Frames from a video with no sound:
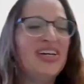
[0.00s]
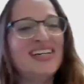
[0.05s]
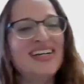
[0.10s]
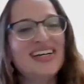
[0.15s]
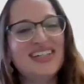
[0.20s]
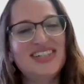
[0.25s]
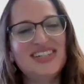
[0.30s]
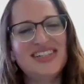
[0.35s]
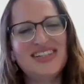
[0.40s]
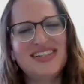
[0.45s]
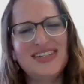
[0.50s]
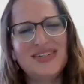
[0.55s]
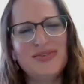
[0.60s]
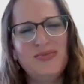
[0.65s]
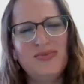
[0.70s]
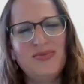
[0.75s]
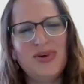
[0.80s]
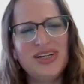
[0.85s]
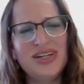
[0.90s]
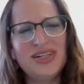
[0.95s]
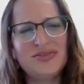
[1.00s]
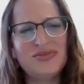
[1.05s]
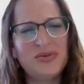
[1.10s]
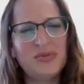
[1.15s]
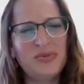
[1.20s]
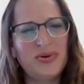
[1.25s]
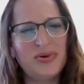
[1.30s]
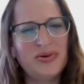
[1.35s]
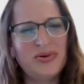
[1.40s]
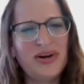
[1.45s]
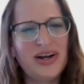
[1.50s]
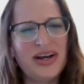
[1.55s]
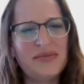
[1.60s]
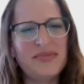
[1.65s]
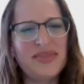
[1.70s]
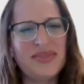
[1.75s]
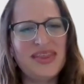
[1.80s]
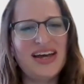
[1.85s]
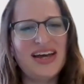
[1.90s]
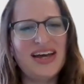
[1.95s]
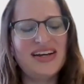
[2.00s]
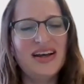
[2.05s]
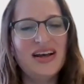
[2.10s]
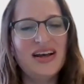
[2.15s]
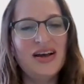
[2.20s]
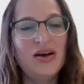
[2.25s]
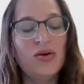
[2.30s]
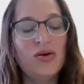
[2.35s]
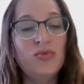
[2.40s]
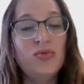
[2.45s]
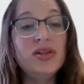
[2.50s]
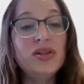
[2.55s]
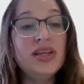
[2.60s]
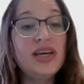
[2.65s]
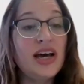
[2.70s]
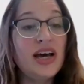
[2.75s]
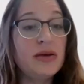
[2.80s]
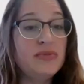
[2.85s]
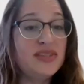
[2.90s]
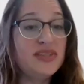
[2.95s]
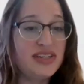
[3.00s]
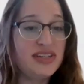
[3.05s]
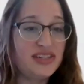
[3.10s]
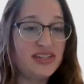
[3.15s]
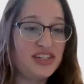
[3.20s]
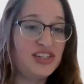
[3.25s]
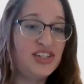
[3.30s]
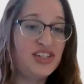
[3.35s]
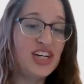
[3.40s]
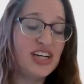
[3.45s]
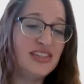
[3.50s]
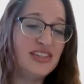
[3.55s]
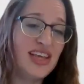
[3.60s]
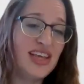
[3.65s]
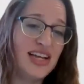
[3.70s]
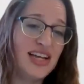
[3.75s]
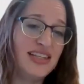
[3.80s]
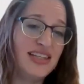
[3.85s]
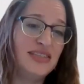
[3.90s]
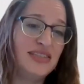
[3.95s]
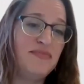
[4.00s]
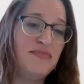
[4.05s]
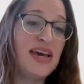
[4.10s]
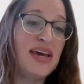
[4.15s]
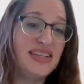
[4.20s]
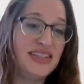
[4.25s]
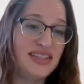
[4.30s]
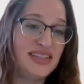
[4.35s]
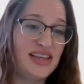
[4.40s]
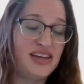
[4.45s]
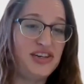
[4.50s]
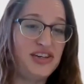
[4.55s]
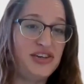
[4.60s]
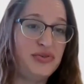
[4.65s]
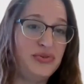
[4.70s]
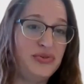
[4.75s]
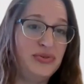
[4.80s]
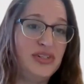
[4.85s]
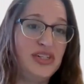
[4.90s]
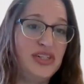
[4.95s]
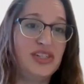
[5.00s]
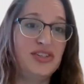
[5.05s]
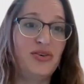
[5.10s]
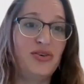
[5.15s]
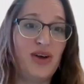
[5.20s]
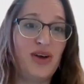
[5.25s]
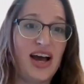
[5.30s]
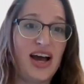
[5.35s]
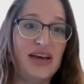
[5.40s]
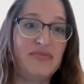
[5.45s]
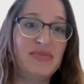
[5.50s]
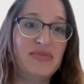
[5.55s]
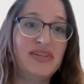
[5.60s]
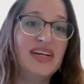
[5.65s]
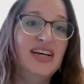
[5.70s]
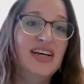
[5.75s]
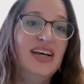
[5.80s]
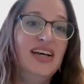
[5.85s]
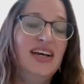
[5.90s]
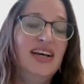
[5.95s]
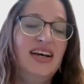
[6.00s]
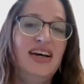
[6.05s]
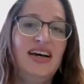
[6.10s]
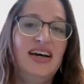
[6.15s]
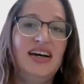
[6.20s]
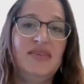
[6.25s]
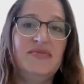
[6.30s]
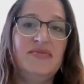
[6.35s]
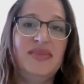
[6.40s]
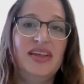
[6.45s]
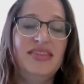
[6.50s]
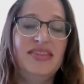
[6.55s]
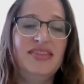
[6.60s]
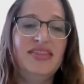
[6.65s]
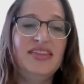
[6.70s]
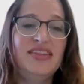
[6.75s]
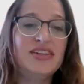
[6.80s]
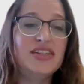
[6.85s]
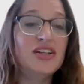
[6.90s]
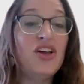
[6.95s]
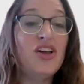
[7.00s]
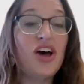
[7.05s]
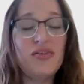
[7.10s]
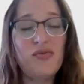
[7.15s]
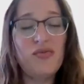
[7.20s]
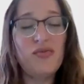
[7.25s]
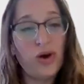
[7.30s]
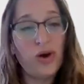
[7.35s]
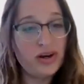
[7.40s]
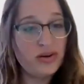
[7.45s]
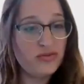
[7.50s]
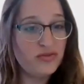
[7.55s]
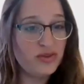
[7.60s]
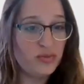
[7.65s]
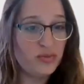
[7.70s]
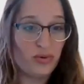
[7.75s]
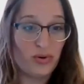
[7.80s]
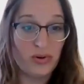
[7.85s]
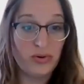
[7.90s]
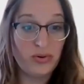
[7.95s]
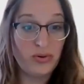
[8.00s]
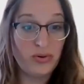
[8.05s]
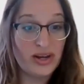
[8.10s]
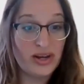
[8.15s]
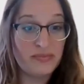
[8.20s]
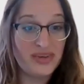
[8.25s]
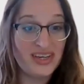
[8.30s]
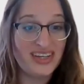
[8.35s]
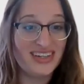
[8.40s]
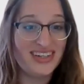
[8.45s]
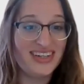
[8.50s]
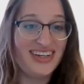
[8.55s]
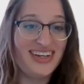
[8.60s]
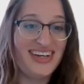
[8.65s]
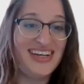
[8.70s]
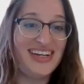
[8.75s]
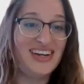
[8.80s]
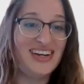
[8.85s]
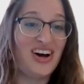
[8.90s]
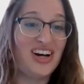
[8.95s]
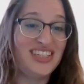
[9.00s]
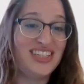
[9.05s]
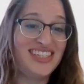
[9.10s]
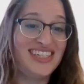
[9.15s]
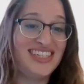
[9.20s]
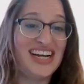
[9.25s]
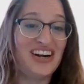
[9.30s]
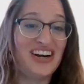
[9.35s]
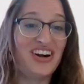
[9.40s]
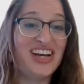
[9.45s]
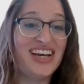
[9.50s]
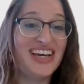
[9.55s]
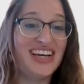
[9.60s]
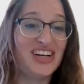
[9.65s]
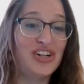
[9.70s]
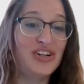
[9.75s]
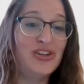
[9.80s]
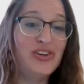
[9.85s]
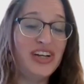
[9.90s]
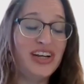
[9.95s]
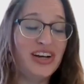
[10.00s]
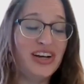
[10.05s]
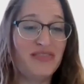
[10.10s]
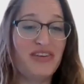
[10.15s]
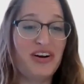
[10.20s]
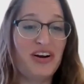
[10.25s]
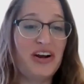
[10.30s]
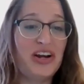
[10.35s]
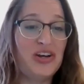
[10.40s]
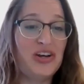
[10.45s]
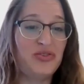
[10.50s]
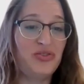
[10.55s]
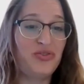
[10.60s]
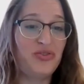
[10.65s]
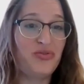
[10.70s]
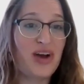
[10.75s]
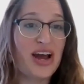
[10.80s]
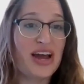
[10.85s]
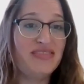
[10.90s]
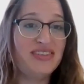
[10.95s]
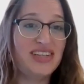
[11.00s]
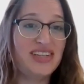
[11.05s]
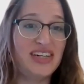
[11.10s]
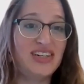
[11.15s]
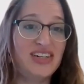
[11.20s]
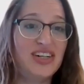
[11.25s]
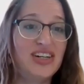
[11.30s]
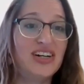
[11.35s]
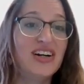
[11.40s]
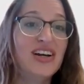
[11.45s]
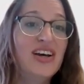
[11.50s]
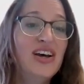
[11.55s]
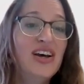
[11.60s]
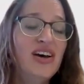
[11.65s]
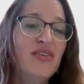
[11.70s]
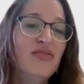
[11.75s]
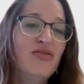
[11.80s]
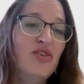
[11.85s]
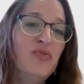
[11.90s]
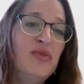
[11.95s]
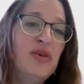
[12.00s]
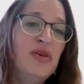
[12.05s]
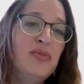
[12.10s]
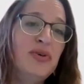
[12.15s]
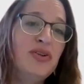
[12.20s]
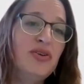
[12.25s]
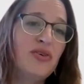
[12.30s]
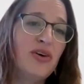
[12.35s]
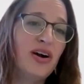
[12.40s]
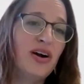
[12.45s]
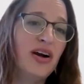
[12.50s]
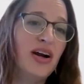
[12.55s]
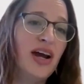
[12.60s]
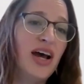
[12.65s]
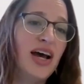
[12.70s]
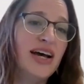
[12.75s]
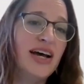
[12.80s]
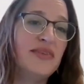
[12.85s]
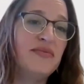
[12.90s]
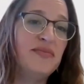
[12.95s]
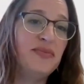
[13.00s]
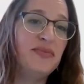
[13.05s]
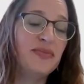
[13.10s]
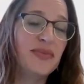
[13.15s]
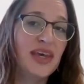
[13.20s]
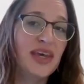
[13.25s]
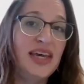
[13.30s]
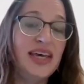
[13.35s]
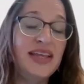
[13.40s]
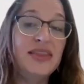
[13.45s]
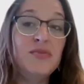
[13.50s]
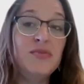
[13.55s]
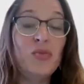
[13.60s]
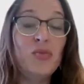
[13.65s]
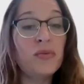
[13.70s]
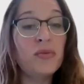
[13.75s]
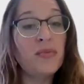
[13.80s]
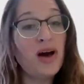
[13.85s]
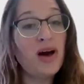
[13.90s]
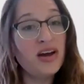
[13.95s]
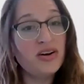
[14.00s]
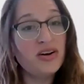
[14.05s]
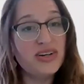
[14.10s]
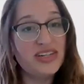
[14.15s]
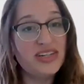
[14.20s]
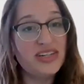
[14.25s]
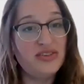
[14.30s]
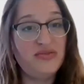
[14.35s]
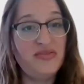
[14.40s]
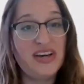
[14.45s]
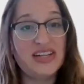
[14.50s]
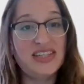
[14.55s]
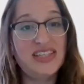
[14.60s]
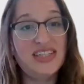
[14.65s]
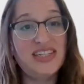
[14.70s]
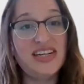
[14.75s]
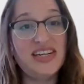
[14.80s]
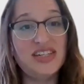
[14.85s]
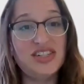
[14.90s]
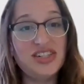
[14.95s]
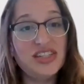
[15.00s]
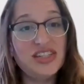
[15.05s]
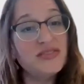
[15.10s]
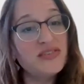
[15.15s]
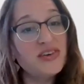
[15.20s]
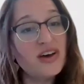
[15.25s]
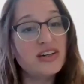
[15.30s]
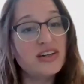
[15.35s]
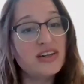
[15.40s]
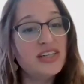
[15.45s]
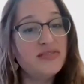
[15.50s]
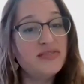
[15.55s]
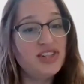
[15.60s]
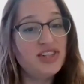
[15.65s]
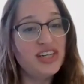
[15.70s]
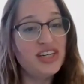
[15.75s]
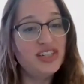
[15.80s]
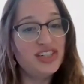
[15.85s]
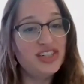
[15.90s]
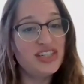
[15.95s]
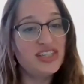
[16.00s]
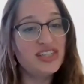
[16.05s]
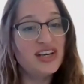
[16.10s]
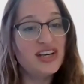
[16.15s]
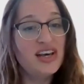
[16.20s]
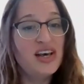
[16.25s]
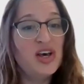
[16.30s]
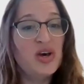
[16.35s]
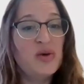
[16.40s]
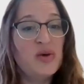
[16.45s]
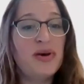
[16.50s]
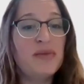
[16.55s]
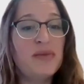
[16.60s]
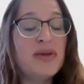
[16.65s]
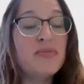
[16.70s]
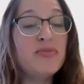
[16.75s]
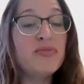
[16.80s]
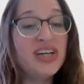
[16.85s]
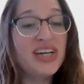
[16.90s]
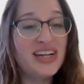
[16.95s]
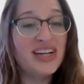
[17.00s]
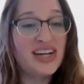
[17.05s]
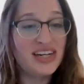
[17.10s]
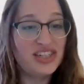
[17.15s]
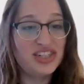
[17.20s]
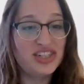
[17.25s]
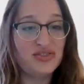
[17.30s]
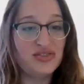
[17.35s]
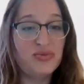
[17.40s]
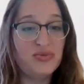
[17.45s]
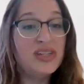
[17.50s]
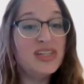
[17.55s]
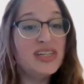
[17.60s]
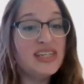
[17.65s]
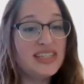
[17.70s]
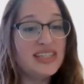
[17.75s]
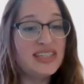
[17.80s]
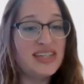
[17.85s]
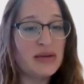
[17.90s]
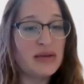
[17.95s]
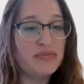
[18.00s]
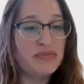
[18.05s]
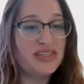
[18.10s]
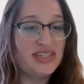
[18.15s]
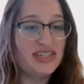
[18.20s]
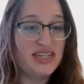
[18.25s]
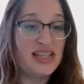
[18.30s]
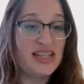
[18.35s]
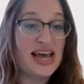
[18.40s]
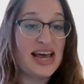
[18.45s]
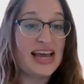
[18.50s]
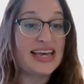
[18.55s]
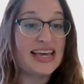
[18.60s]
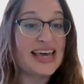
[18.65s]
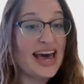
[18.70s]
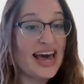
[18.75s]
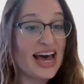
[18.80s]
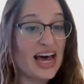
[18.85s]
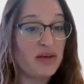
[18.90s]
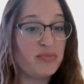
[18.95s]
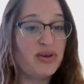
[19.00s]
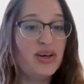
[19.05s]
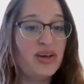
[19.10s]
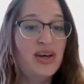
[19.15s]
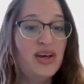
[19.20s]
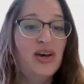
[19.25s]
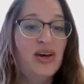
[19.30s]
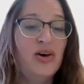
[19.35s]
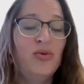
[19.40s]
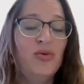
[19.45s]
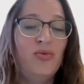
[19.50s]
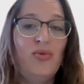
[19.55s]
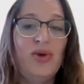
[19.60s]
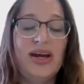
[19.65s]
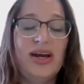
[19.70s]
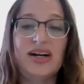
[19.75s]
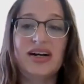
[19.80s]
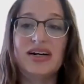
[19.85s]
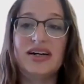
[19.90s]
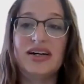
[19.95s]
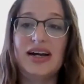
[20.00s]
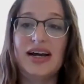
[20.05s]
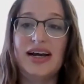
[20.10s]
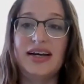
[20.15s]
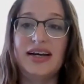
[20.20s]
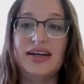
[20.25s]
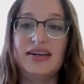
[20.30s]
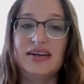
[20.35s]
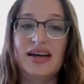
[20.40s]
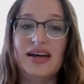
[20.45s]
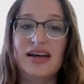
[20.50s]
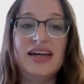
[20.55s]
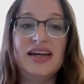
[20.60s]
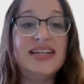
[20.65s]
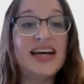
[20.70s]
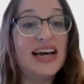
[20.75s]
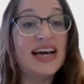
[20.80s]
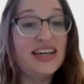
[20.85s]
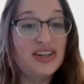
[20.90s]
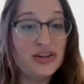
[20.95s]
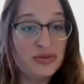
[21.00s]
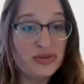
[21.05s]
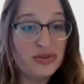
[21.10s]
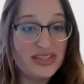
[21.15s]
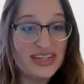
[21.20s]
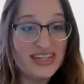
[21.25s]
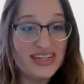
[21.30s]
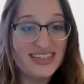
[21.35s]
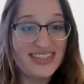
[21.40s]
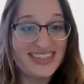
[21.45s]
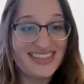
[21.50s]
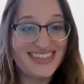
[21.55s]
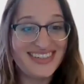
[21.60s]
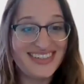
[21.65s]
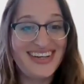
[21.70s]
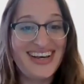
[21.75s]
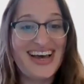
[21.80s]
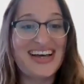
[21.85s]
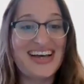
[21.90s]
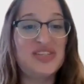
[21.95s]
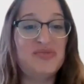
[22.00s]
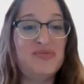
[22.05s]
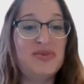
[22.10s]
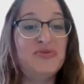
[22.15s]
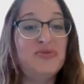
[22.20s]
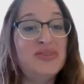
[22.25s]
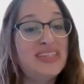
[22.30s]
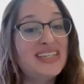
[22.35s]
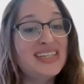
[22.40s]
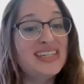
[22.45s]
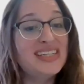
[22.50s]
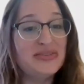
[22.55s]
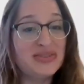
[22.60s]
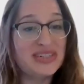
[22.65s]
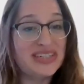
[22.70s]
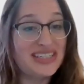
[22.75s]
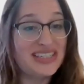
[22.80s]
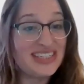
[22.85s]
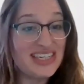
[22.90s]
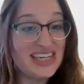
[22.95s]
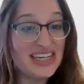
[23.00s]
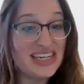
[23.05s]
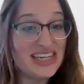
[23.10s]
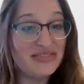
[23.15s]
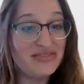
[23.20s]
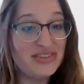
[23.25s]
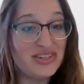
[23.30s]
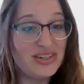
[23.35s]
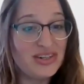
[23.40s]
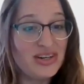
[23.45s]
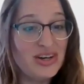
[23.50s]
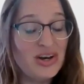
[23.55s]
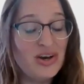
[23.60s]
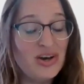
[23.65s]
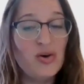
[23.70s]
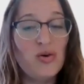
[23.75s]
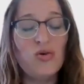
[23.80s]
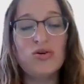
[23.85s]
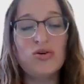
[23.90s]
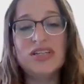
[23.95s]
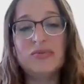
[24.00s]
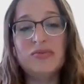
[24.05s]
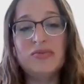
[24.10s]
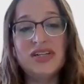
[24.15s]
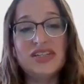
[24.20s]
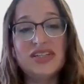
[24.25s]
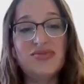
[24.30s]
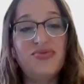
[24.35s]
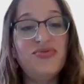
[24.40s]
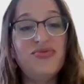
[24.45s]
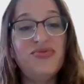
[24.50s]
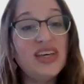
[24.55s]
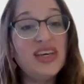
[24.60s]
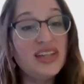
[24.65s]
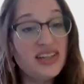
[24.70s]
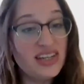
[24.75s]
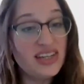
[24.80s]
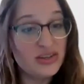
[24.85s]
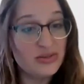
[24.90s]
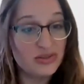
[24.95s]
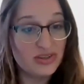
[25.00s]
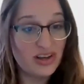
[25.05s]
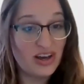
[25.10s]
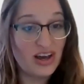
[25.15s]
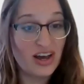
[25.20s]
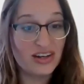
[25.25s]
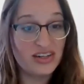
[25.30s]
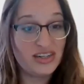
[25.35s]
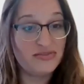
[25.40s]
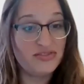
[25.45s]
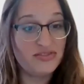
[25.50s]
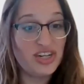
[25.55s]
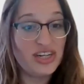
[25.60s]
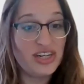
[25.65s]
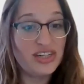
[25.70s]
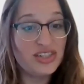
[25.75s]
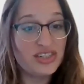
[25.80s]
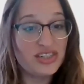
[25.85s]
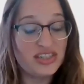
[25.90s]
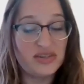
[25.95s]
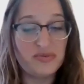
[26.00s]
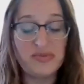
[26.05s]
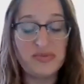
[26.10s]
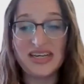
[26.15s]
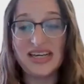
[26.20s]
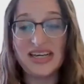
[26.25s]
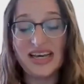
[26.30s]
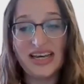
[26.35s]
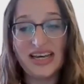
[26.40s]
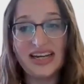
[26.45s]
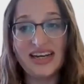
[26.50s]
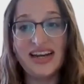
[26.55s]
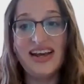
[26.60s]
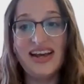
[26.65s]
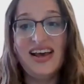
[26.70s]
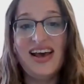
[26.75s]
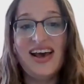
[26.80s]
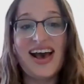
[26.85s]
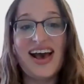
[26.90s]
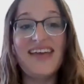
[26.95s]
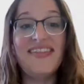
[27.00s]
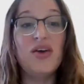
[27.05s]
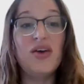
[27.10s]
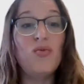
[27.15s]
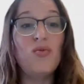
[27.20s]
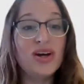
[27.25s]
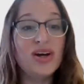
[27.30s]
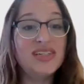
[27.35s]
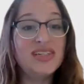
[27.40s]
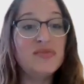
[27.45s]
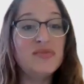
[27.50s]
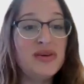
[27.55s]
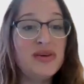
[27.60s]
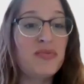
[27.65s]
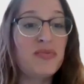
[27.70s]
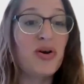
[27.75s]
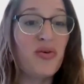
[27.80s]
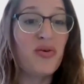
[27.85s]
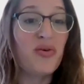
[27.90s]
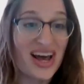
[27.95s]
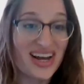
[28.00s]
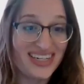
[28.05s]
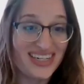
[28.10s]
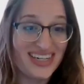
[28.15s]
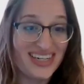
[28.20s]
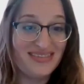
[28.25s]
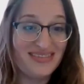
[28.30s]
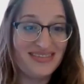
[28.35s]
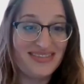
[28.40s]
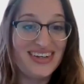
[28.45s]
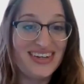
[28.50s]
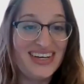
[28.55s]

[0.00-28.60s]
Connections is a wonderful program that really comes into just that space that you described. There's a lot of wonderful programming in the Austin area, including our very own Thrive Center, for people who are in more moderate to advanced stages of cognitive changes. But Memory Connections really steps into that gap where a diagnosis has been recently received or someone is feeling those cognitive changes to begin and they want to be proactive.